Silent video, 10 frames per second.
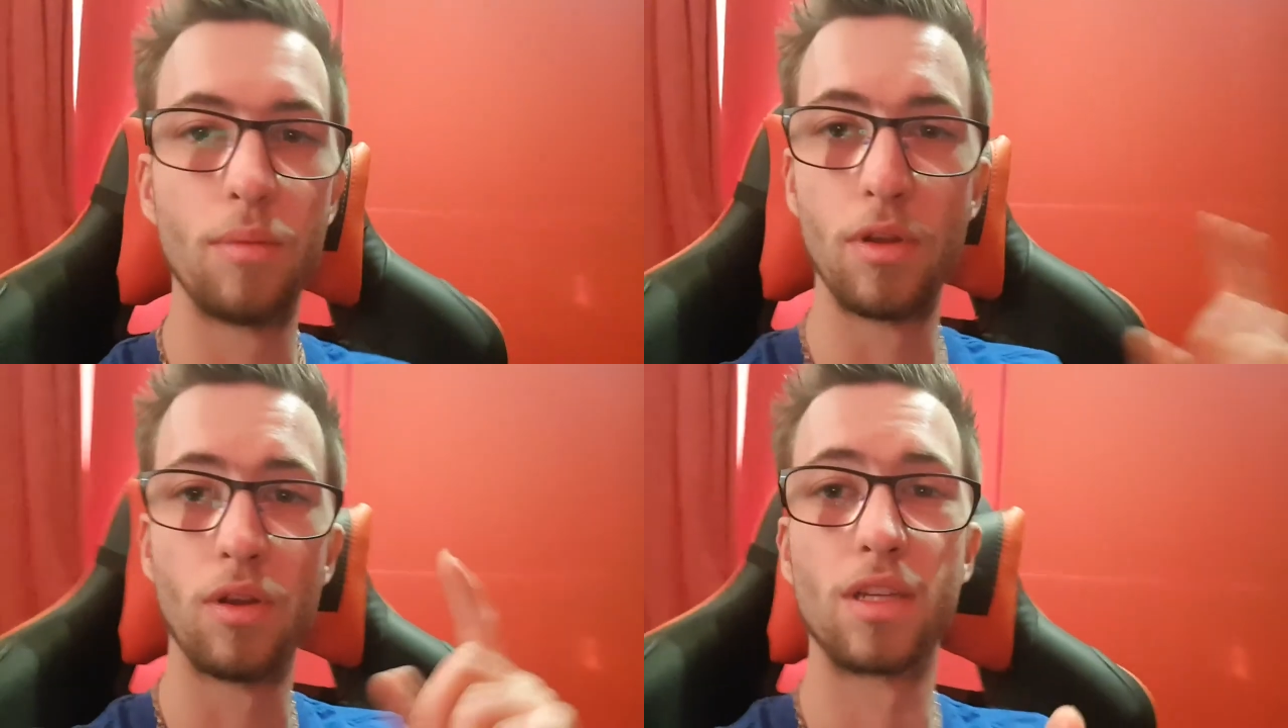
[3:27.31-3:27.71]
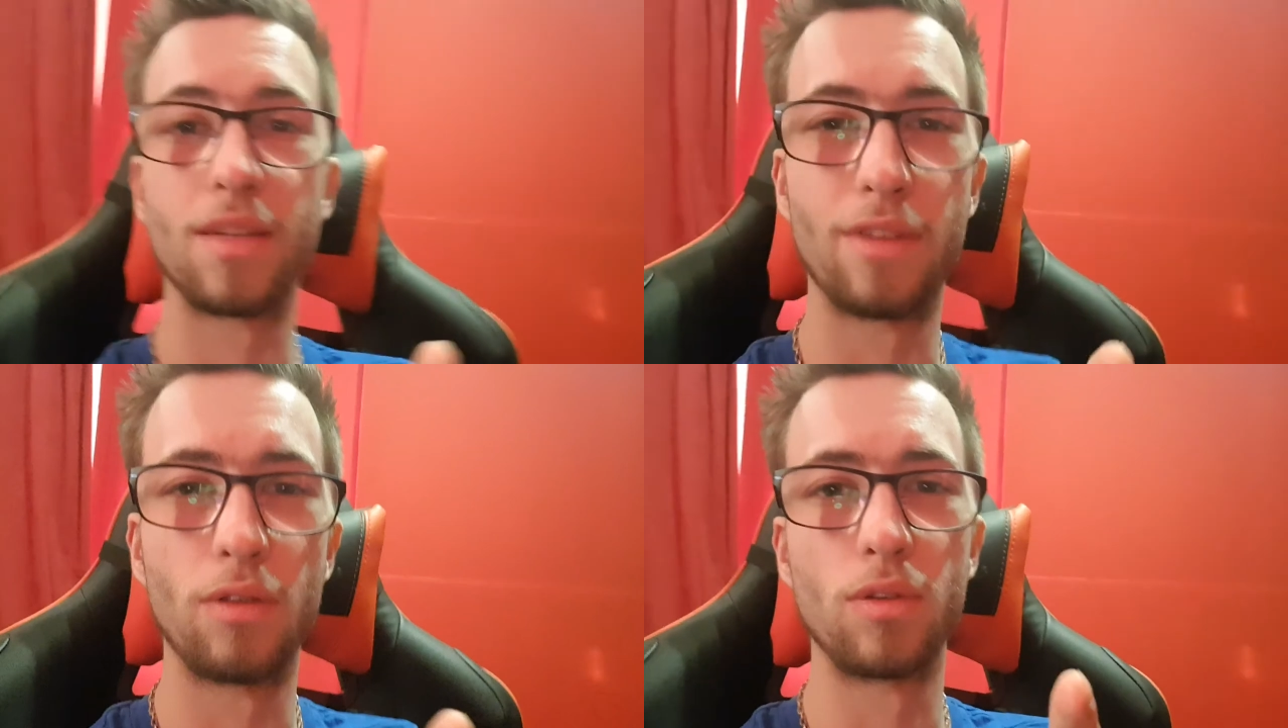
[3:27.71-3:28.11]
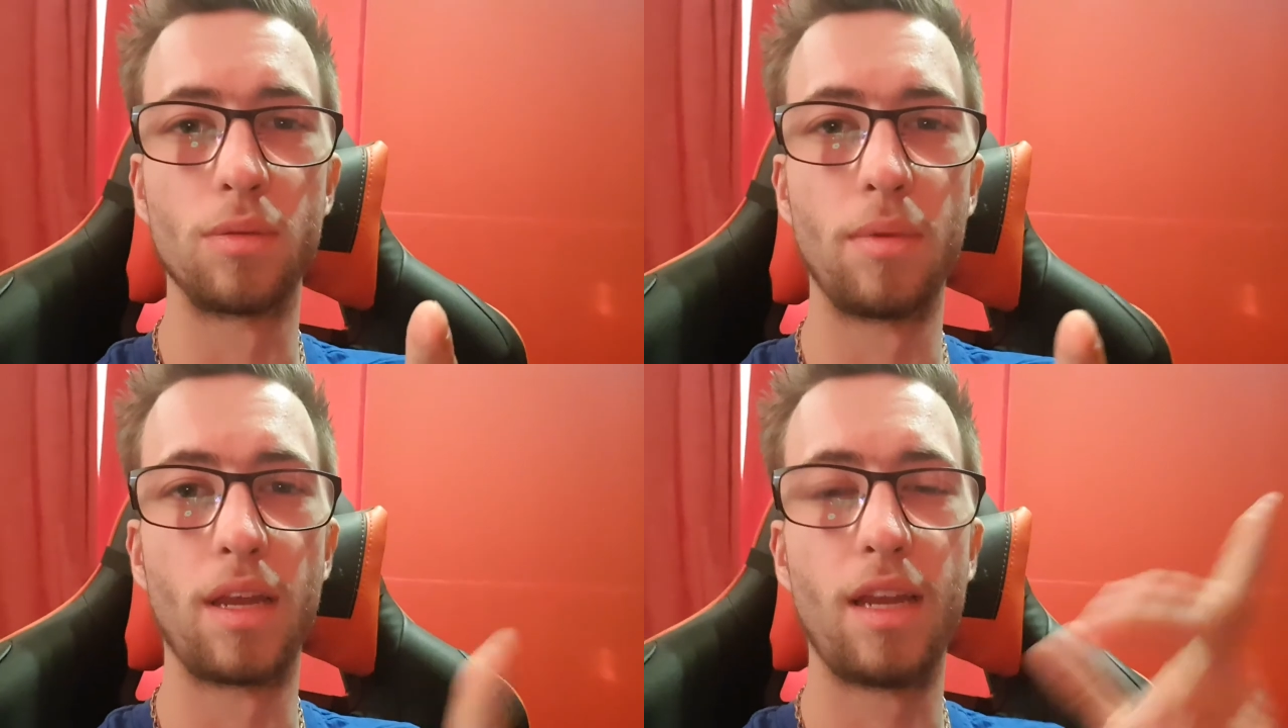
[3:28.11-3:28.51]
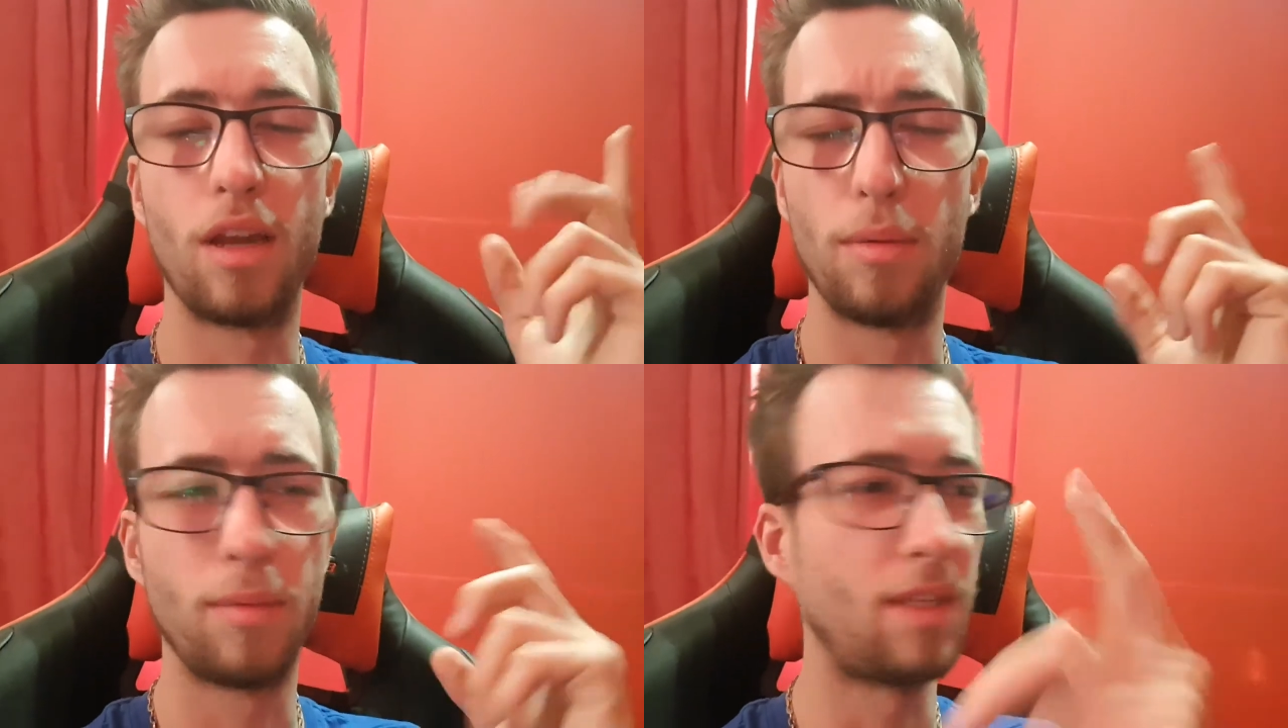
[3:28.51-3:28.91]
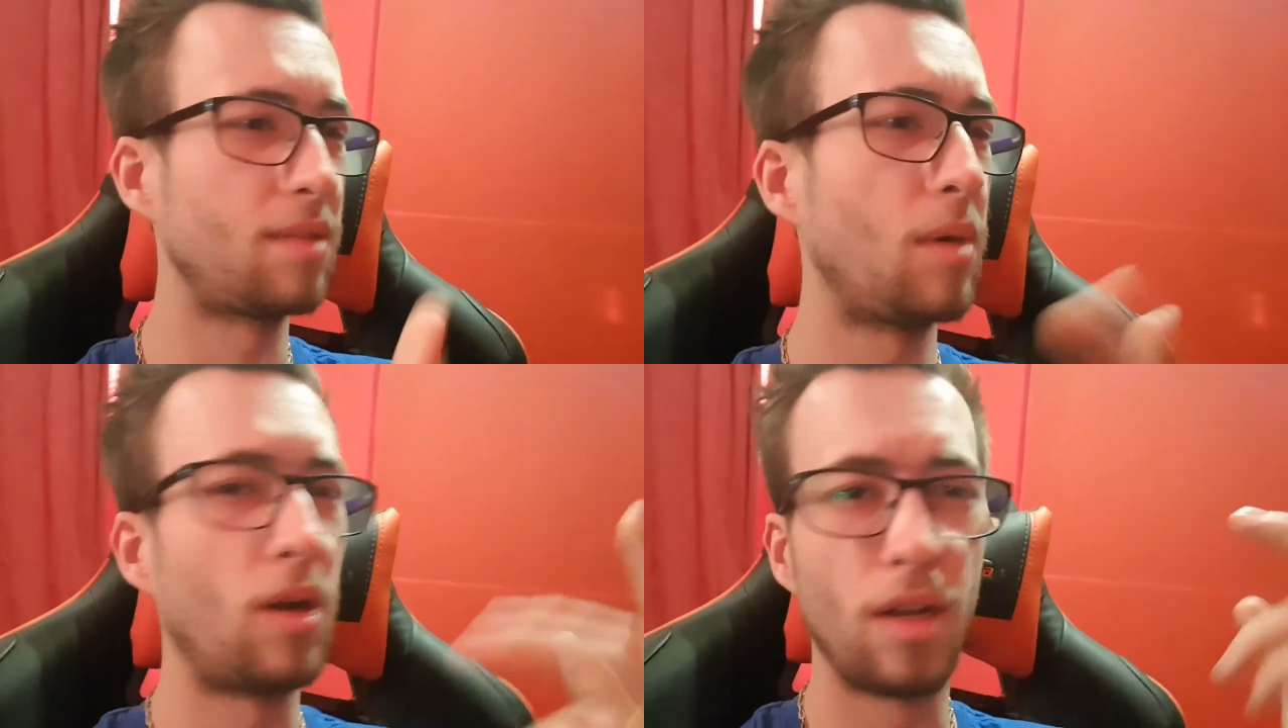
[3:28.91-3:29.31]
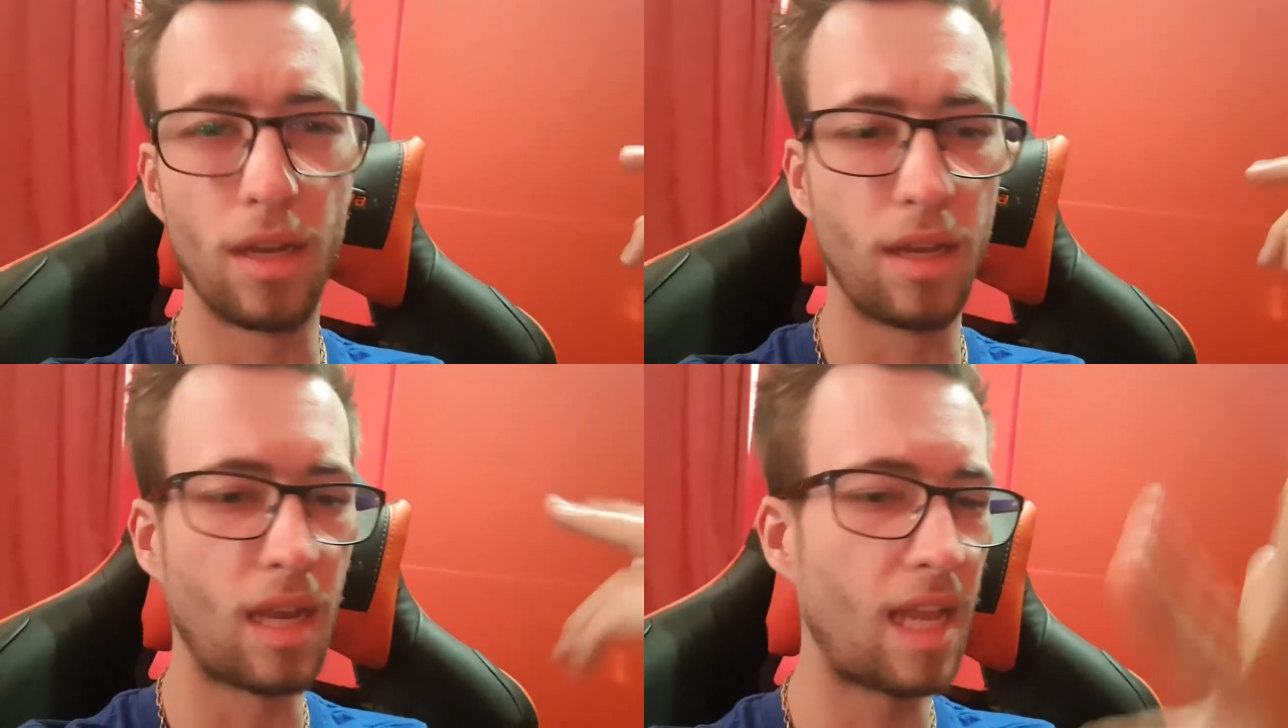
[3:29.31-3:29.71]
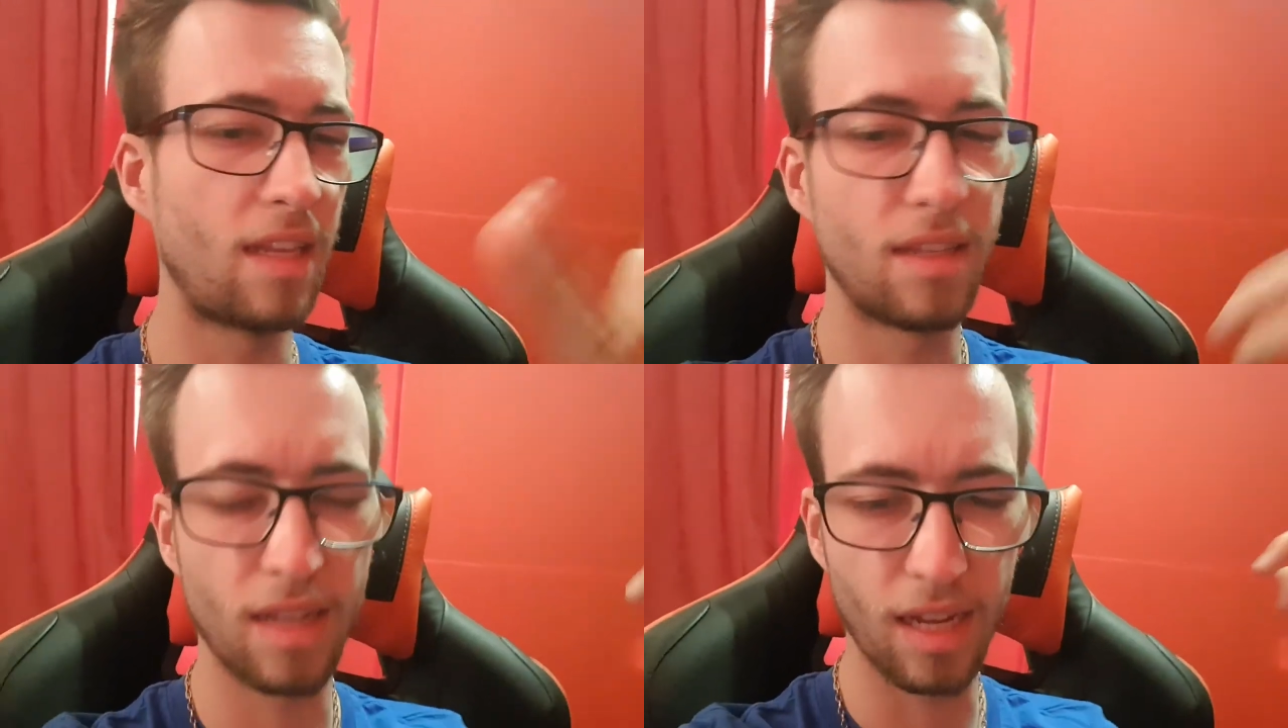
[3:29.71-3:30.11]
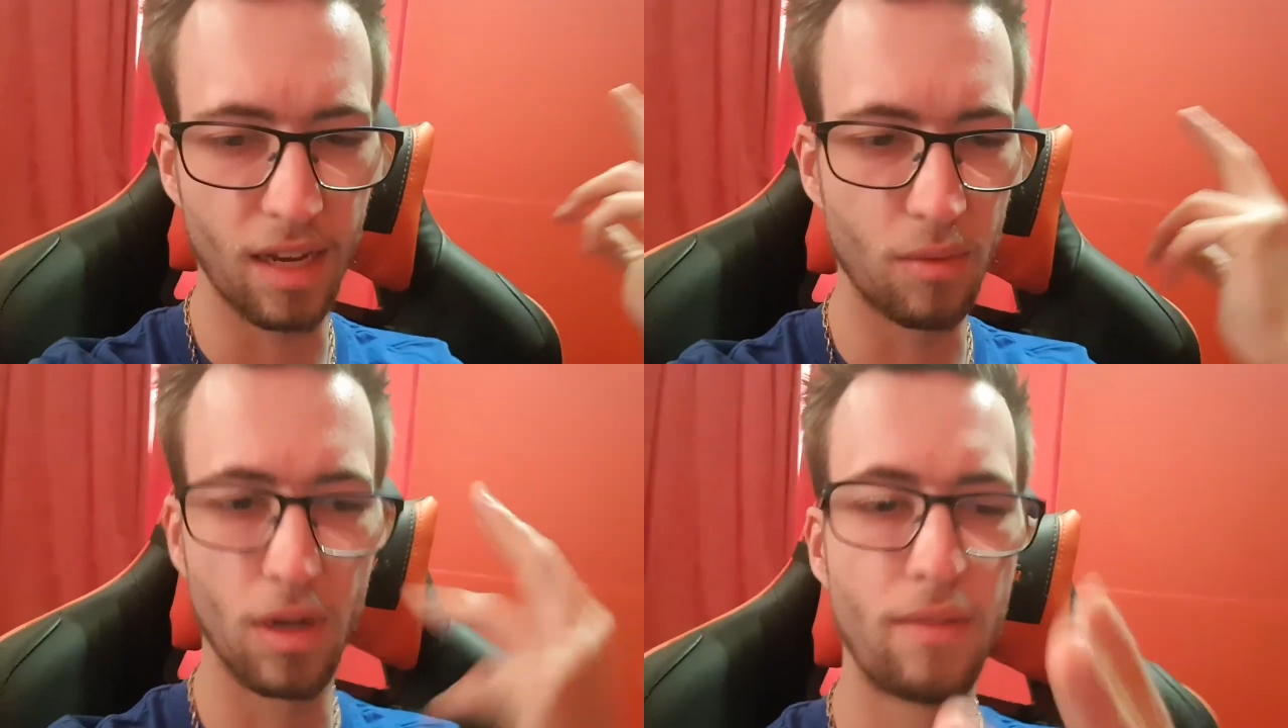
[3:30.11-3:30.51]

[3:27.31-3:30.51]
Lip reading: Hope you guys have an awesome day. Hope you've been smiling and entertained.